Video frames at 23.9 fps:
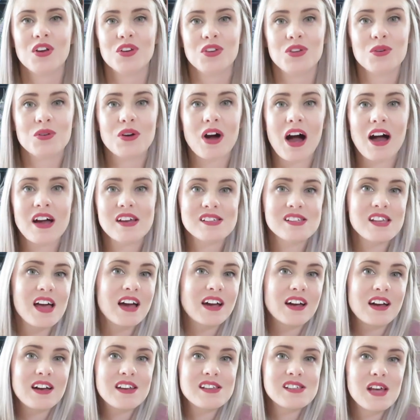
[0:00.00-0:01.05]
you guys
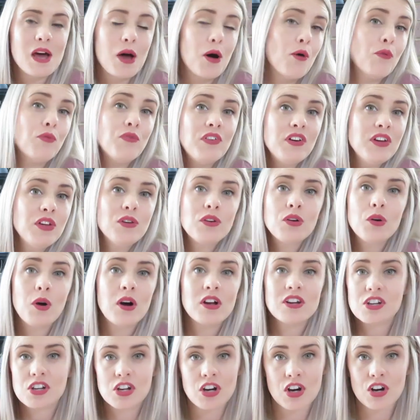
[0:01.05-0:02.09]
because hopefully you can go
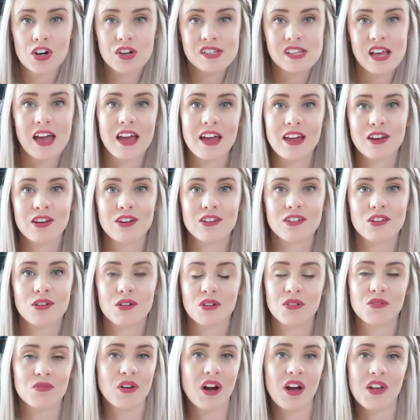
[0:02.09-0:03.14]
out to yours and you
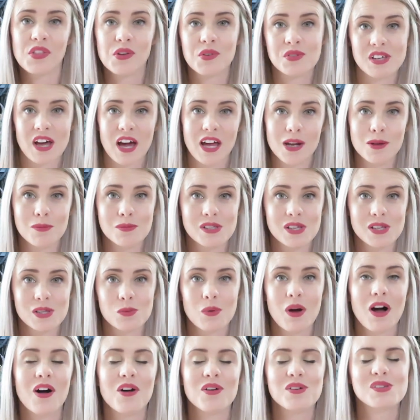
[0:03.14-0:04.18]
could find those items as
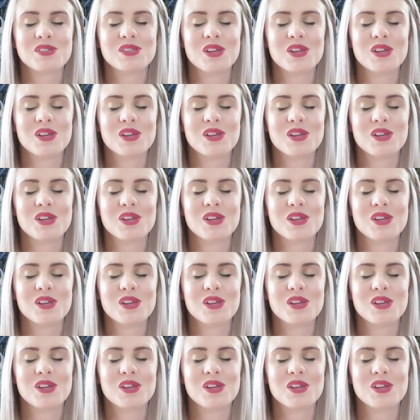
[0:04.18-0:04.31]
well.